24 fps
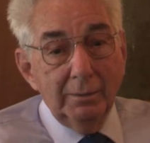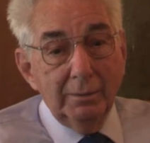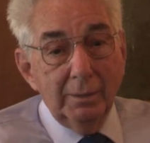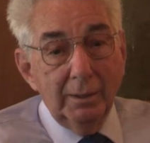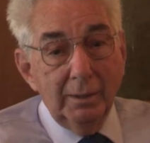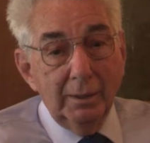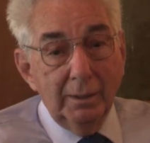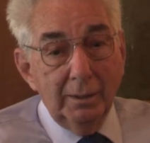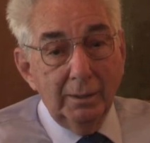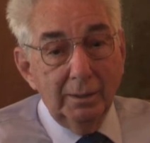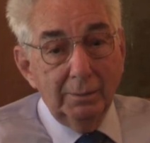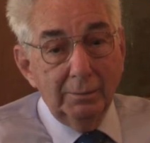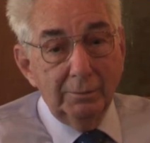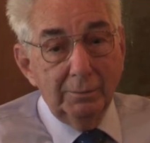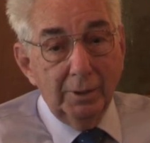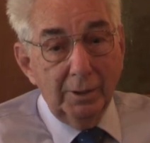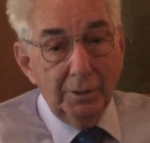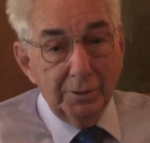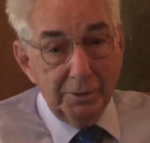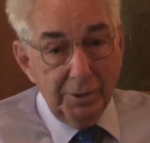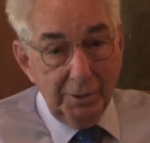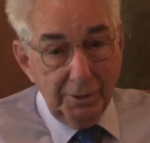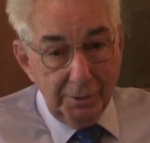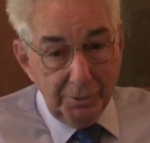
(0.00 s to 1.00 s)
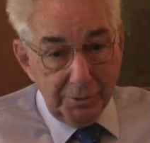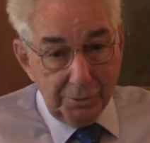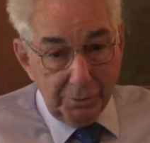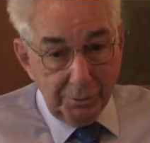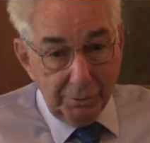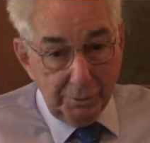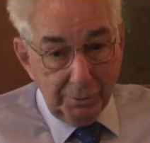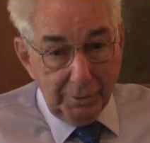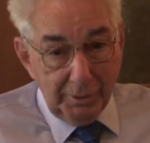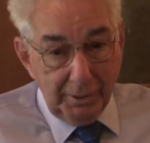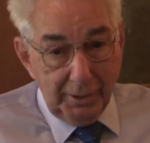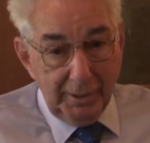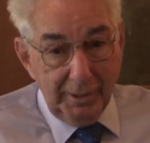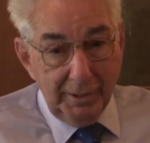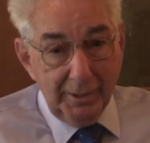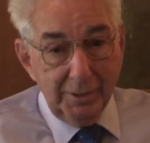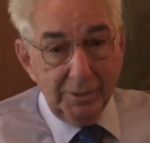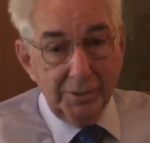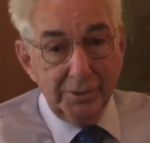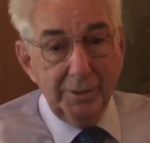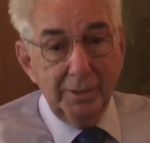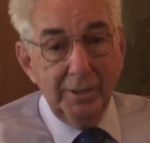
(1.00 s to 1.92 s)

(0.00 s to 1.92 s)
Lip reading: I taught Sunday school class.